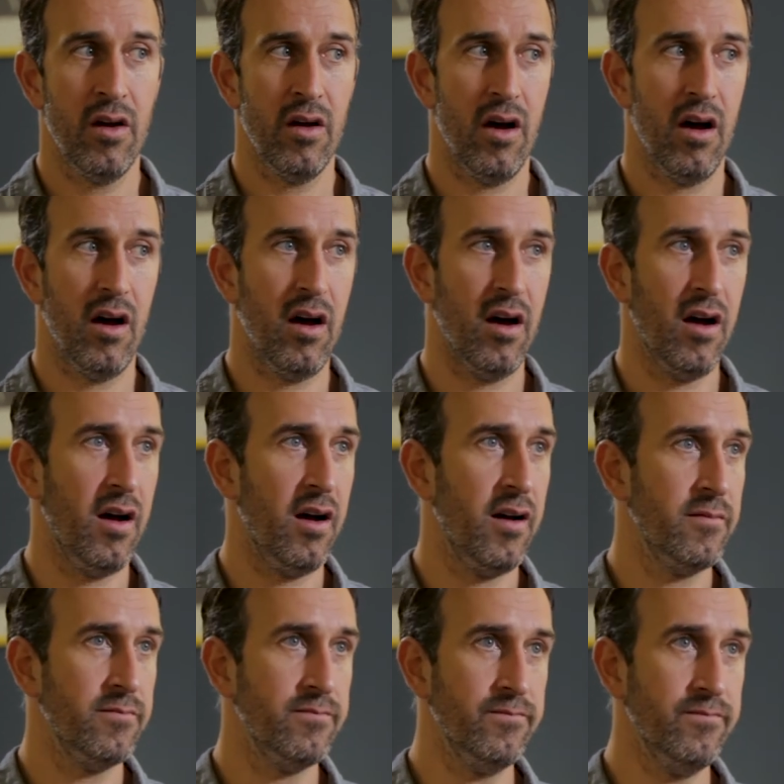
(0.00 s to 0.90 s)

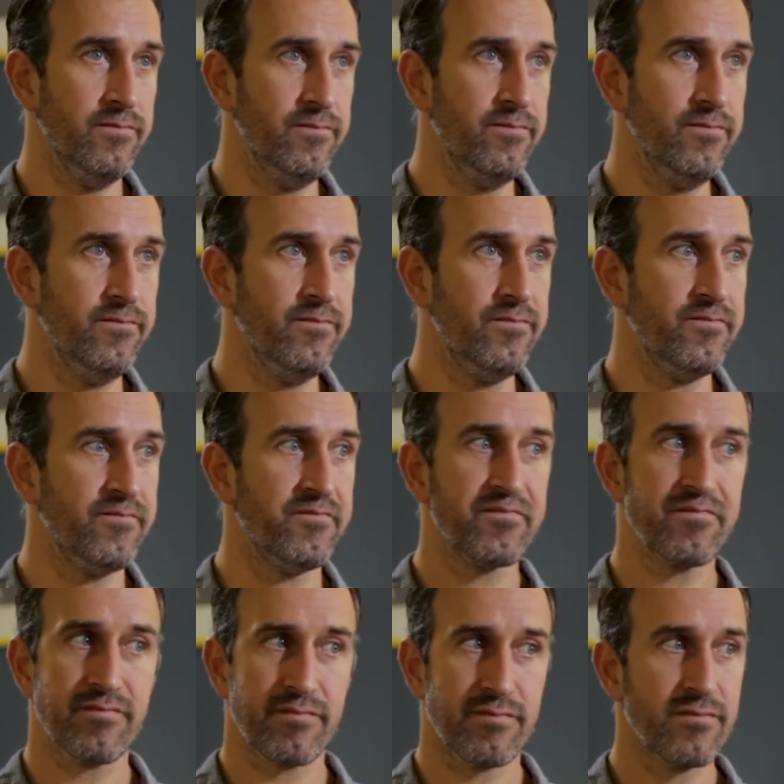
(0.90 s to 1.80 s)
you
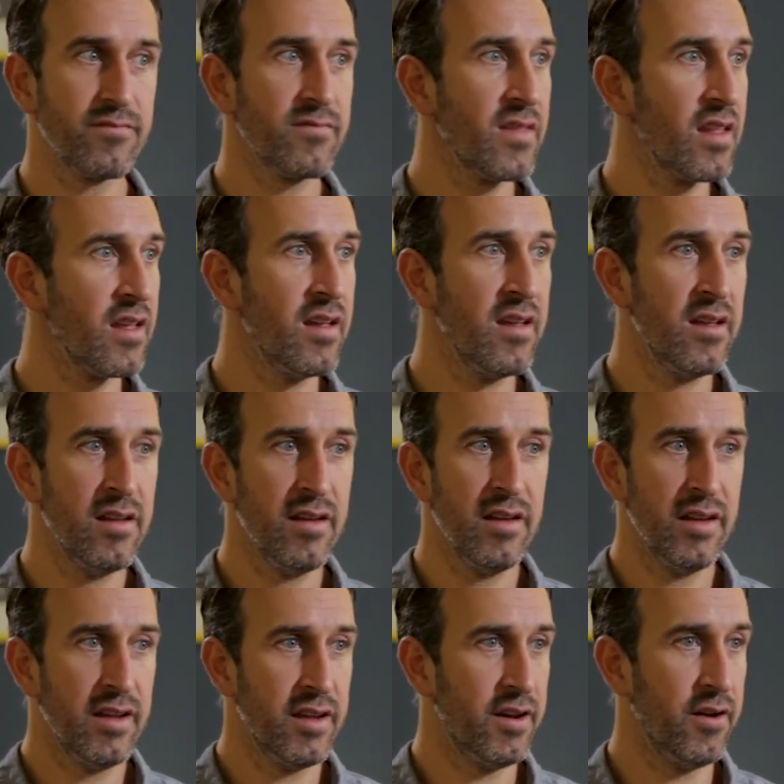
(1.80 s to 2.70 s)

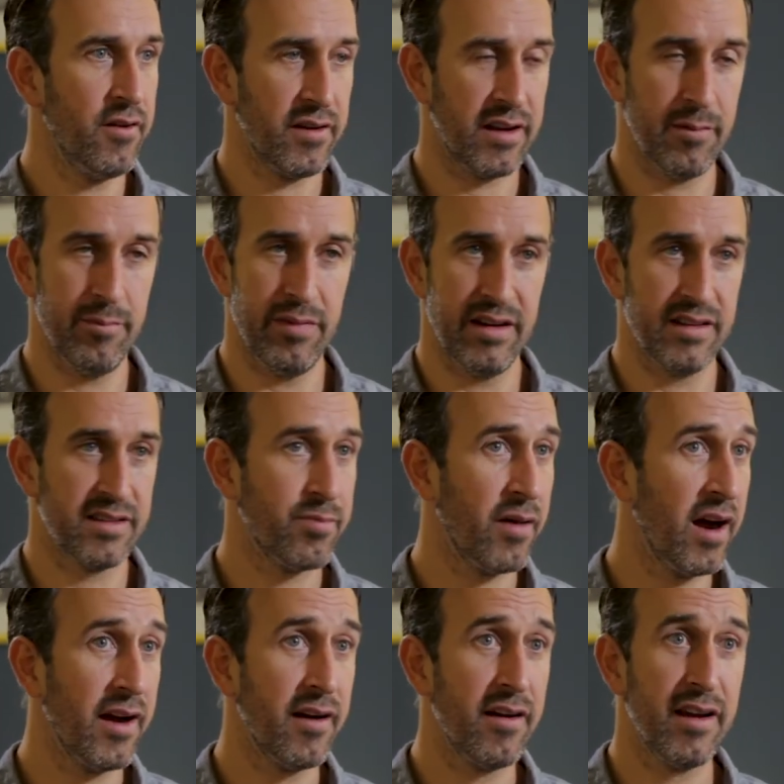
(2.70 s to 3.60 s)
know, it could be
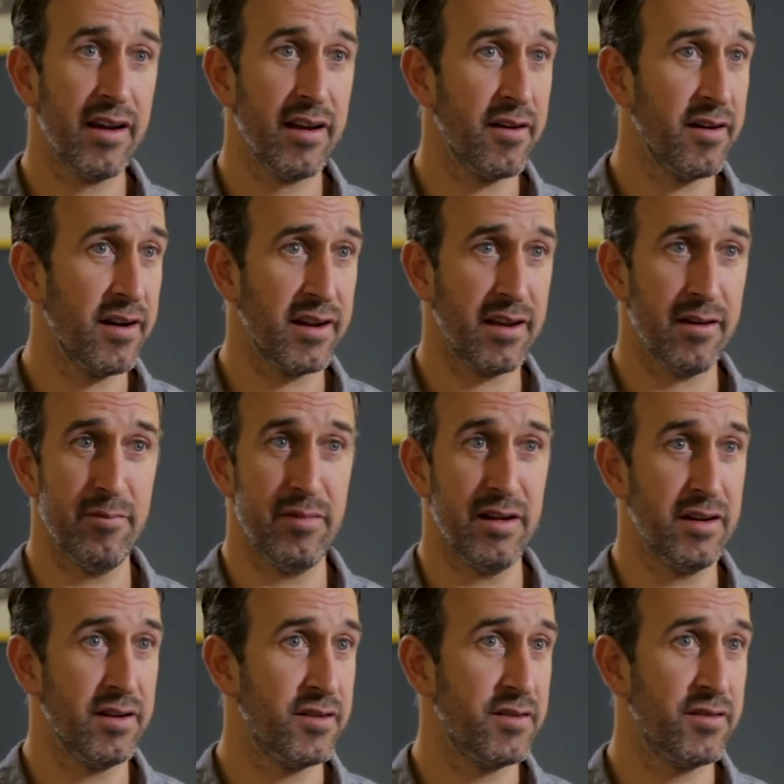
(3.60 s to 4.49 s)
inspiring, or it could
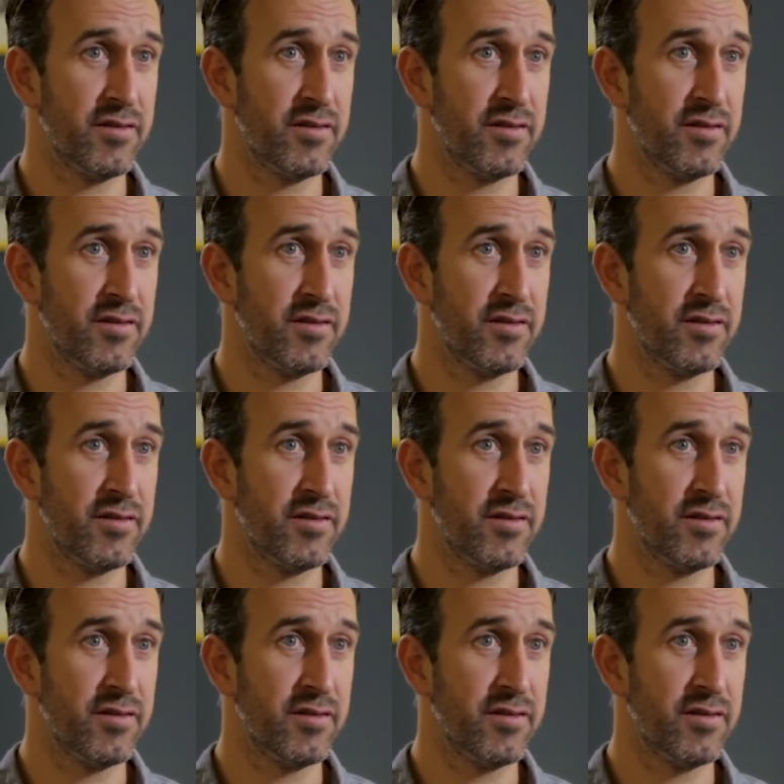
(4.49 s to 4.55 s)
be a